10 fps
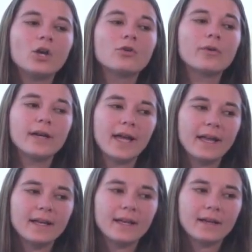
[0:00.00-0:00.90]

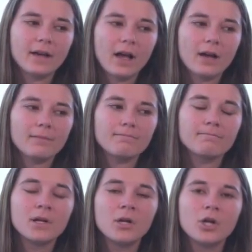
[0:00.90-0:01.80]
creating
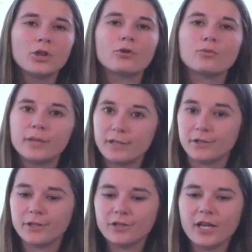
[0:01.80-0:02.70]
the
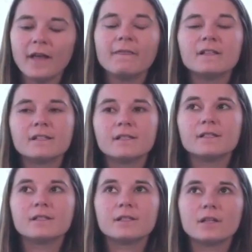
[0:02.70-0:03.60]
research. And this
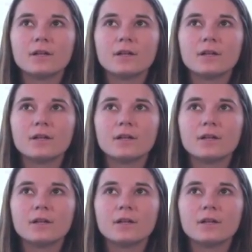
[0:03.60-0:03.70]
is